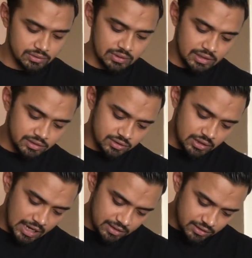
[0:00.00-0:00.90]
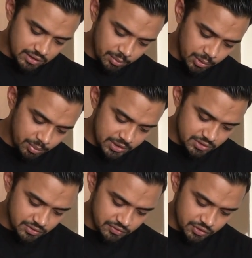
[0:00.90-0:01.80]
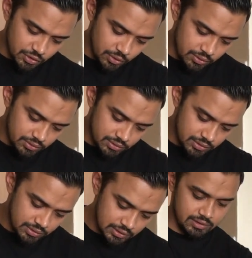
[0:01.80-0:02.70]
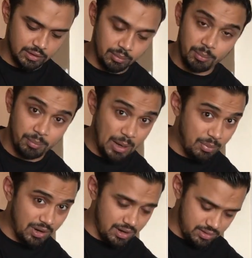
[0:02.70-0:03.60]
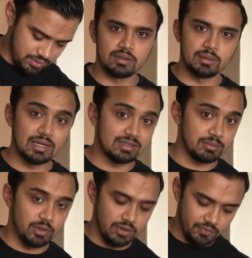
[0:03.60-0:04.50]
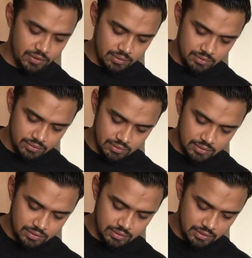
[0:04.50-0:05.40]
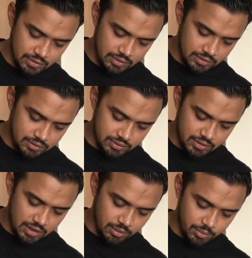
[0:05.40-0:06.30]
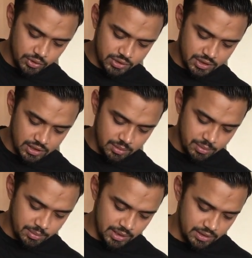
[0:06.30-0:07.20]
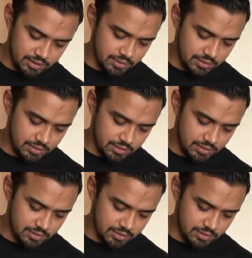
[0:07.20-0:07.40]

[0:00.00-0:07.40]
Then just add a couple of pinches of salt, some pepper. We're going to add some olive oil just to help moisten it up a bit.